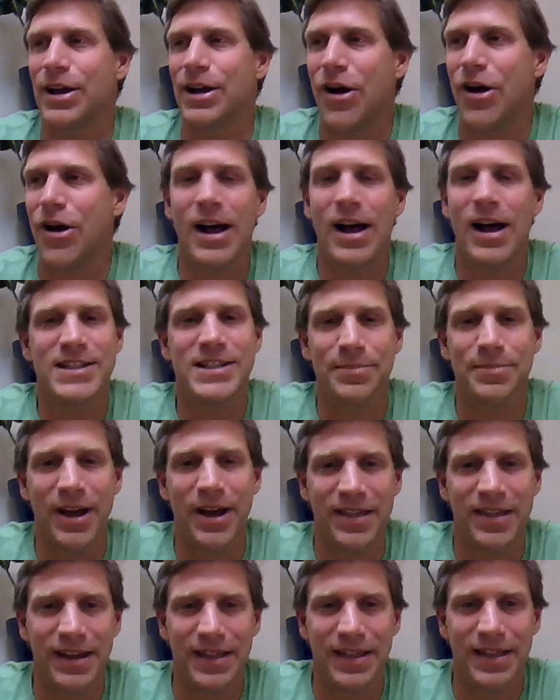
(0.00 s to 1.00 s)
concept I
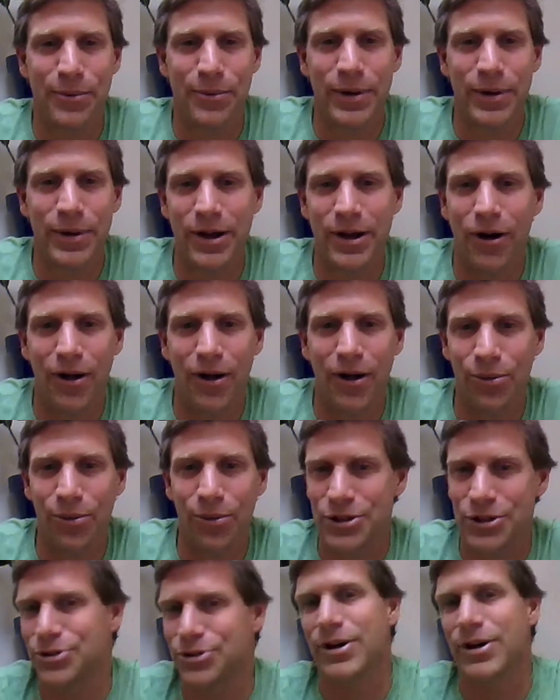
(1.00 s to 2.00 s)
think that we all
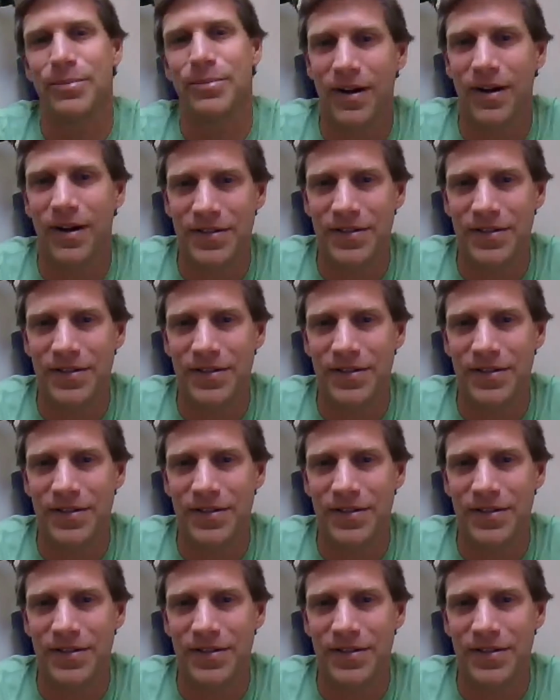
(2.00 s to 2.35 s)
would dream of.